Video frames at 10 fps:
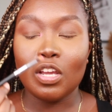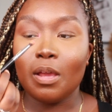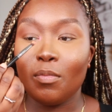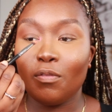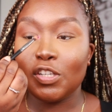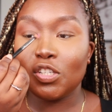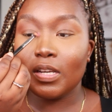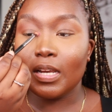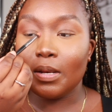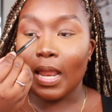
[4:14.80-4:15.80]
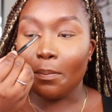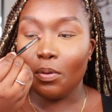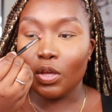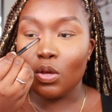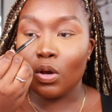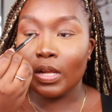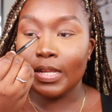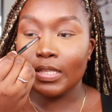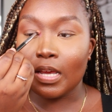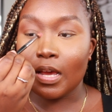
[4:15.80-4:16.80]
originally like put your
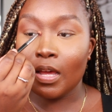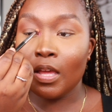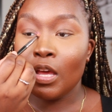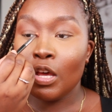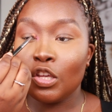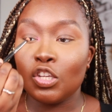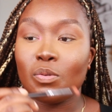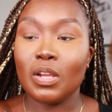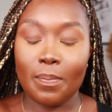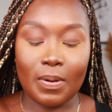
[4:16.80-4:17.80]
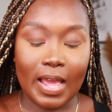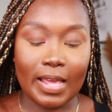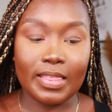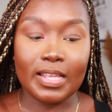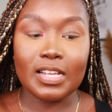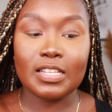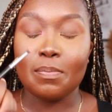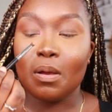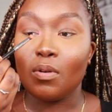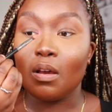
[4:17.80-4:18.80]
glitter. You just want to apply this
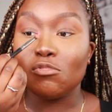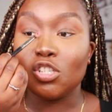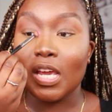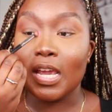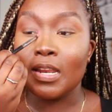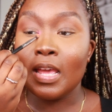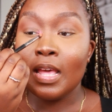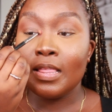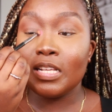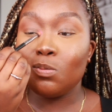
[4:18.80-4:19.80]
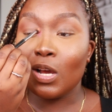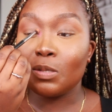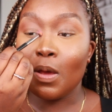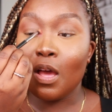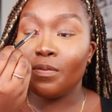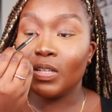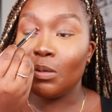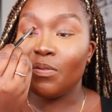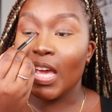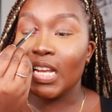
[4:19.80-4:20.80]
bubblegum shade. This works
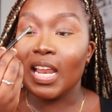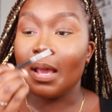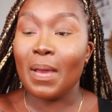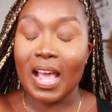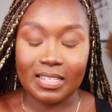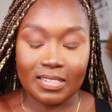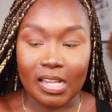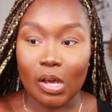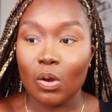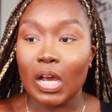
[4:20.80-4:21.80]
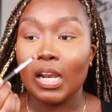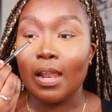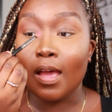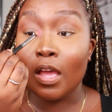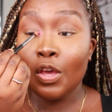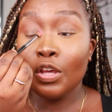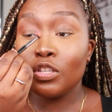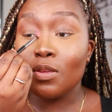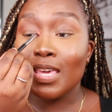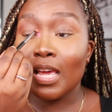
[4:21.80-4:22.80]
perfectly with any like pastel color.
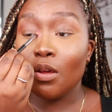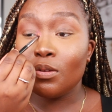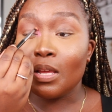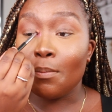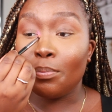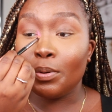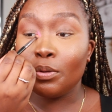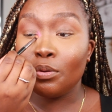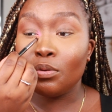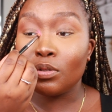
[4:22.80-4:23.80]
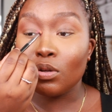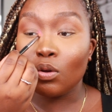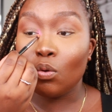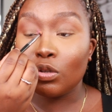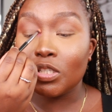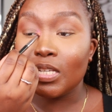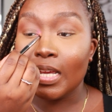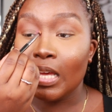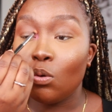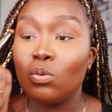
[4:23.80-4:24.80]
So yellows and blues look gorgeous in
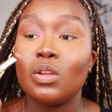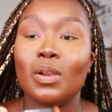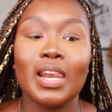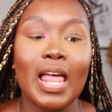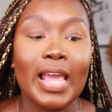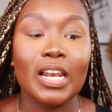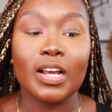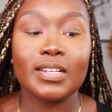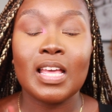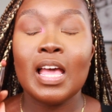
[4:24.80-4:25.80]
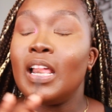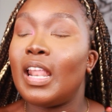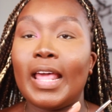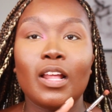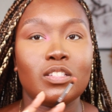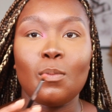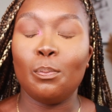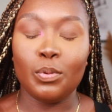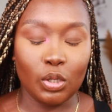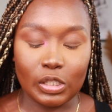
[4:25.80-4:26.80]
here. Also lilacs. Lilacs are
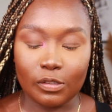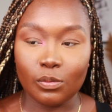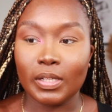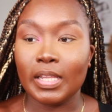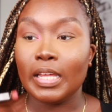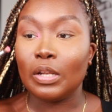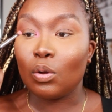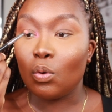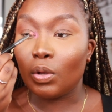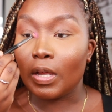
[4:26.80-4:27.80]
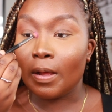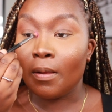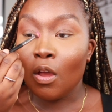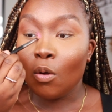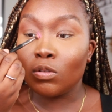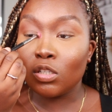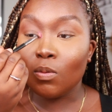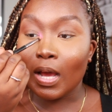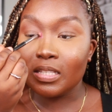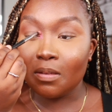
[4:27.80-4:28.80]
beautiful in the inner corner, which is
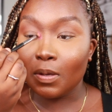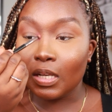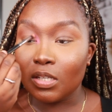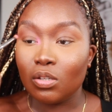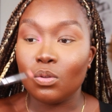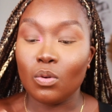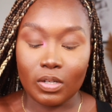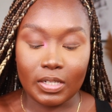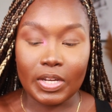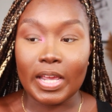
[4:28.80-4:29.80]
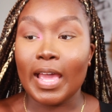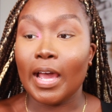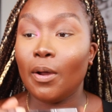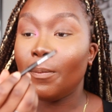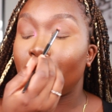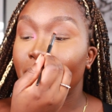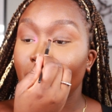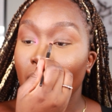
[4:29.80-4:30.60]
what I typically do on a day out.